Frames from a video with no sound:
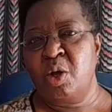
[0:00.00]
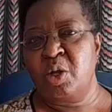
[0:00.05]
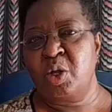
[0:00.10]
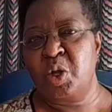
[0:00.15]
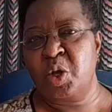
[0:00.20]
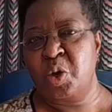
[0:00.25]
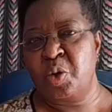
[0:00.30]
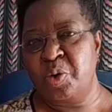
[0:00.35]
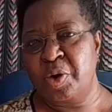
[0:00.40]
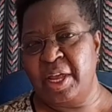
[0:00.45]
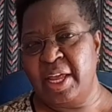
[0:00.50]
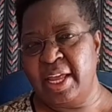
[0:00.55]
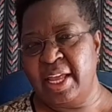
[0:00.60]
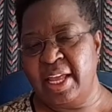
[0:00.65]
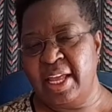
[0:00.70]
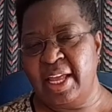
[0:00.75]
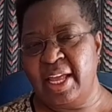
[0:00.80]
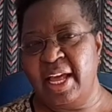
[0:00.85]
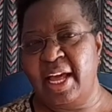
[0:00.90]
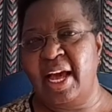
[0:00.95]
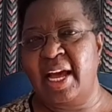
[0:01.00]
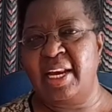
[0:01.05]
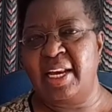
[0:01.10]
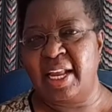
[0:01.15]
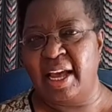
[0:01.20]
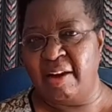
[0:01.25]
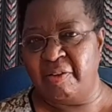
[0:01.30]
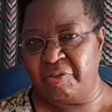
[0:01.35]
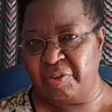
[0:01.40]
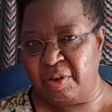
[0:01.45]
during, and
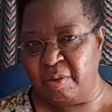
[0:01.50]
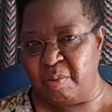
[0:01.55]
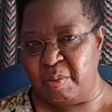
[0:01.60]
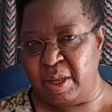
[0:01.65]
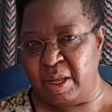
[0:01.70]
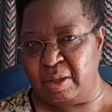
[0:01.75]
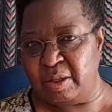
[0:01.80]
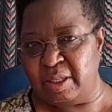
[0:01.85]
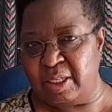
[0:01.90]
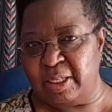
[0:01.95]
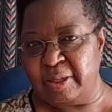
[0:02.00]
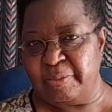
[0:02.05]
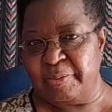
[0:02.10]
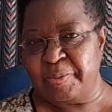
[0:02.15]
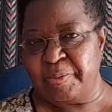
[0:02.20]
after meals.